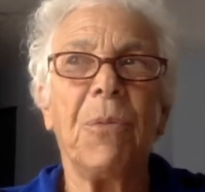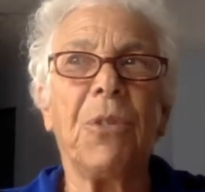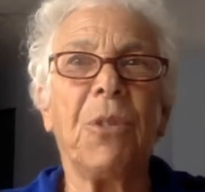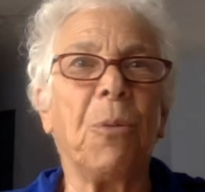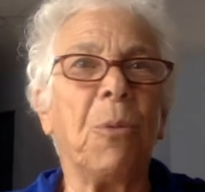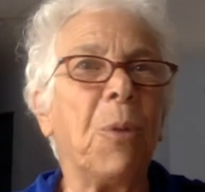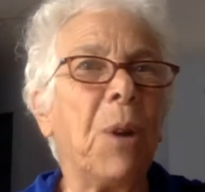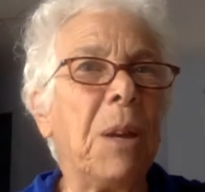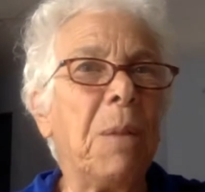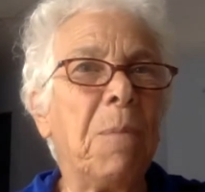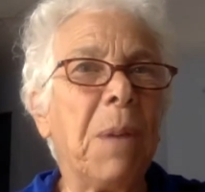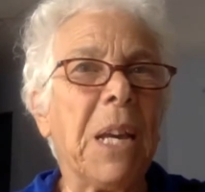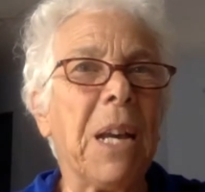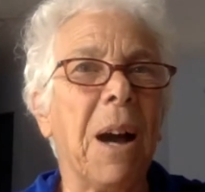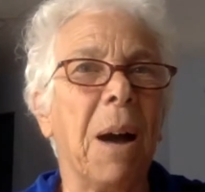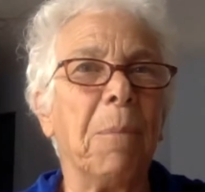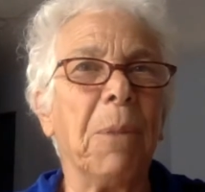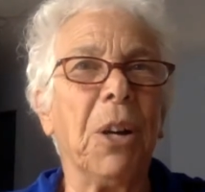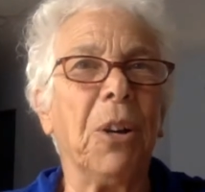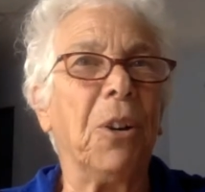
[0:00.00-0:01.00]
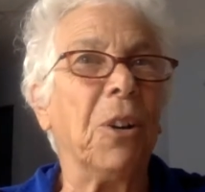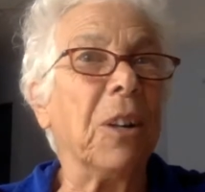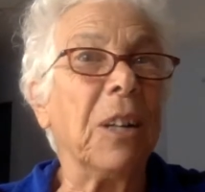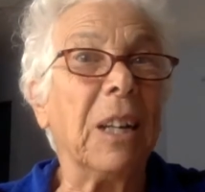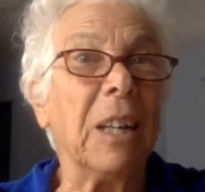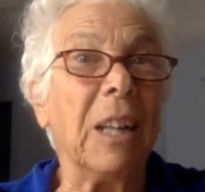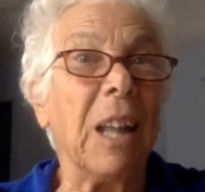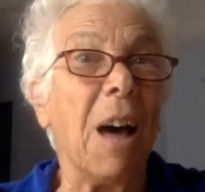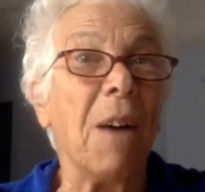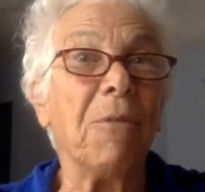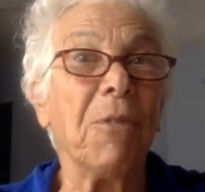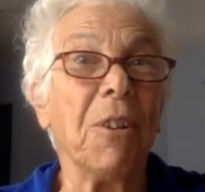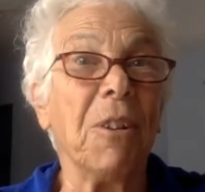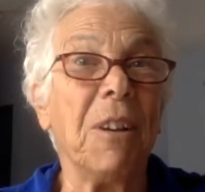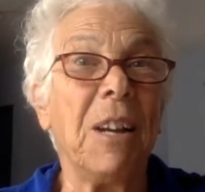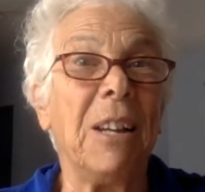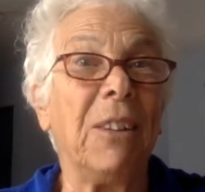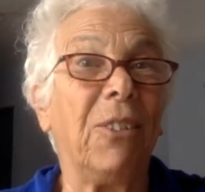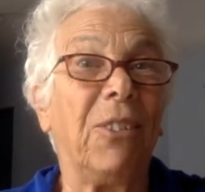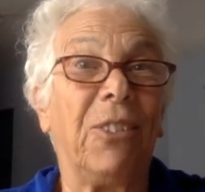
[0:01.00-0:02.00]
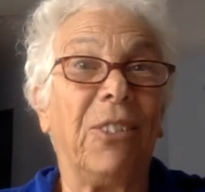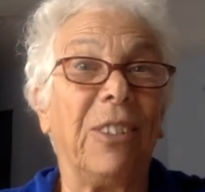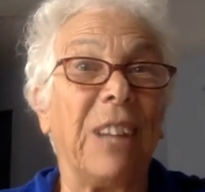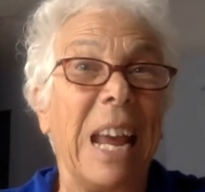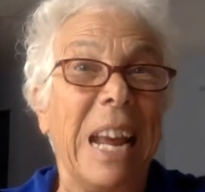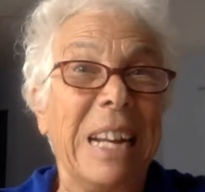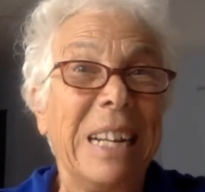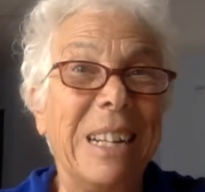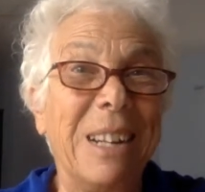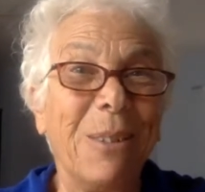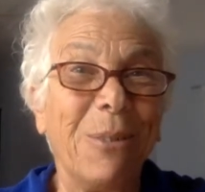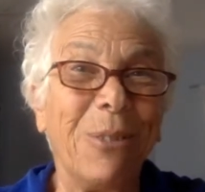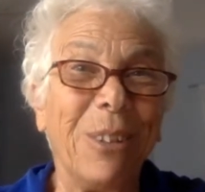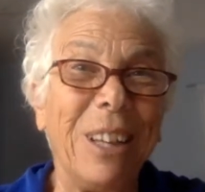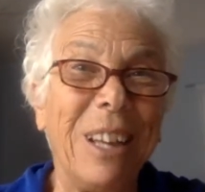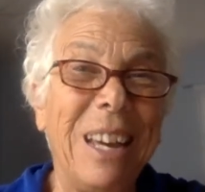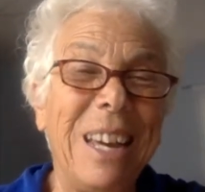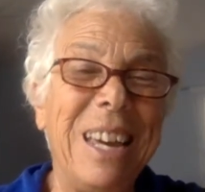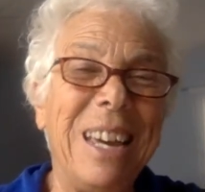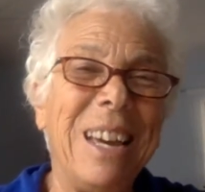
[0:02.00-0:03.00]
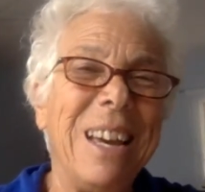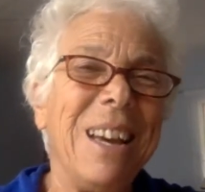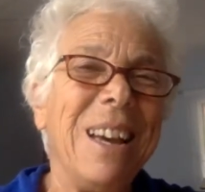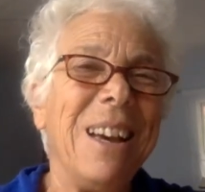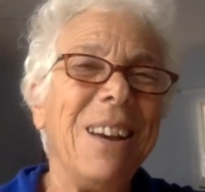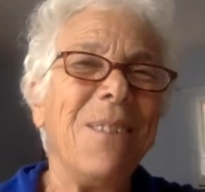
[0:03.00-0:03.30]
Do we become a good lover instinctively?